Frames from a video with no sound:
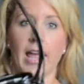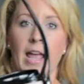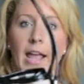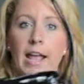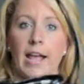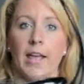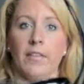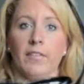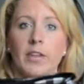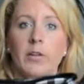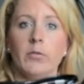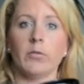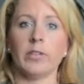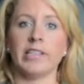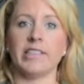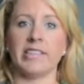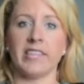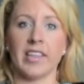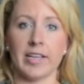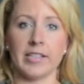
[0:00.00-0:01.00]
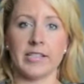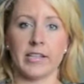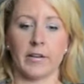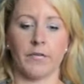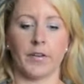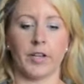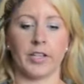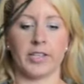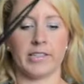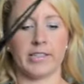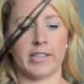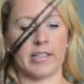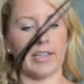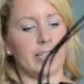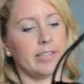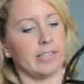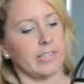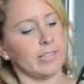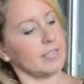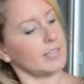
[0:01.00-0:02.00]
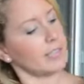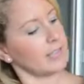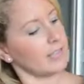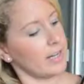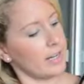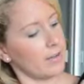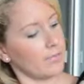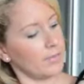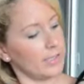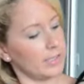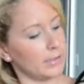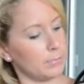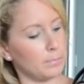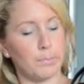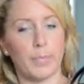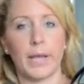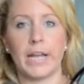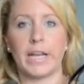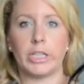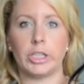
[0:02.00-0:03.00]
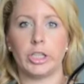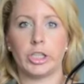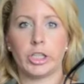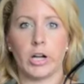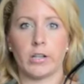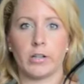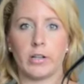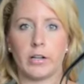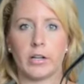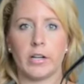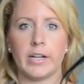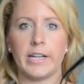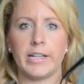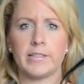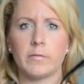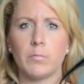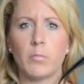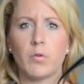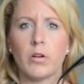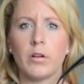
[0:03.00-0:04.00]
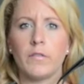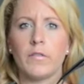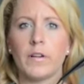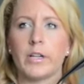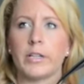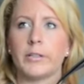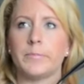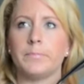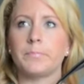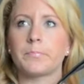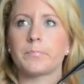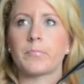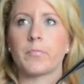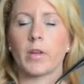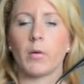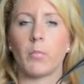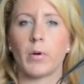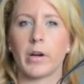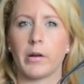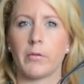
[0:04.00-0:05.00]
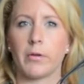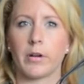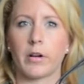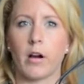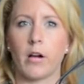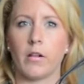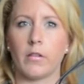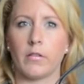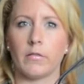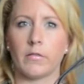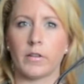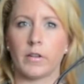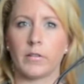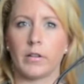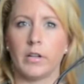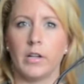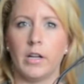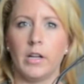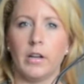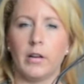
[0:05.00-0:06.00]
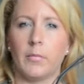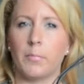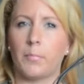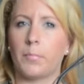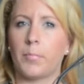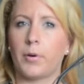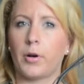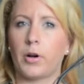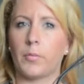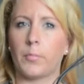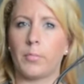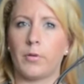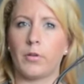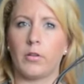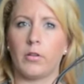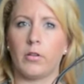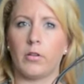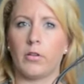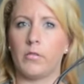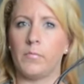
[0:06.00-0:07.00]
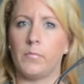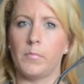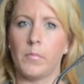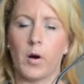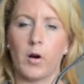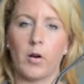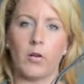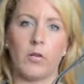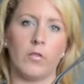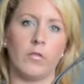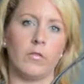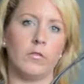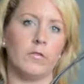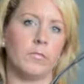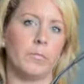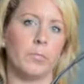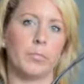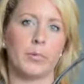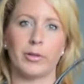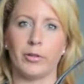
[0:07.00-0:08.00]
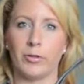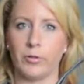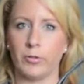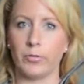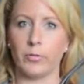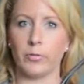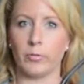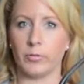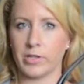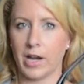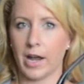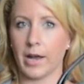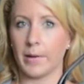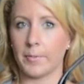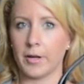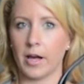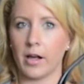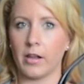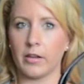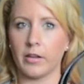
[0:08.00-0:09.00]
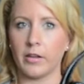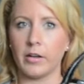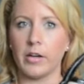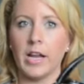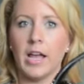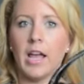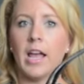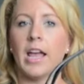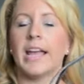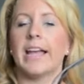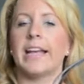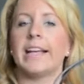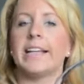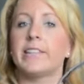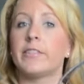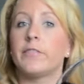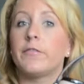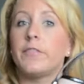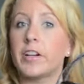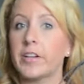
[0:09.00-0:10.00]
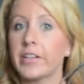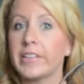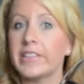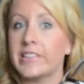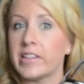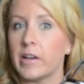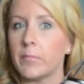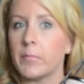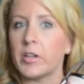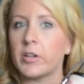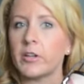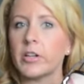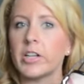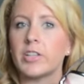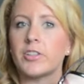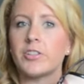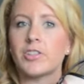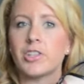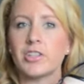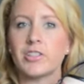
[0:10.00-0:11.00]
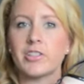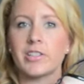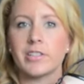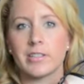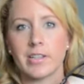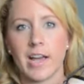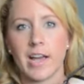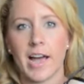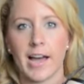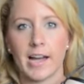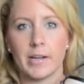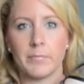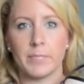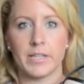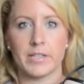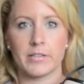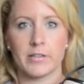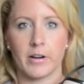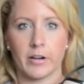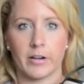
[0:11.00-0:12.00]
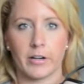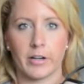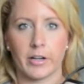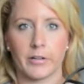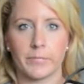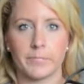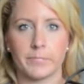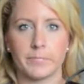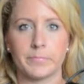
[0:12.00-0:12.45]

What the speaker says: And the only slight difference is it doesn't have this beige color. It's more of a, what I would call a purple, mauve, blue type color. It's very similar, it's just a tad bit darker.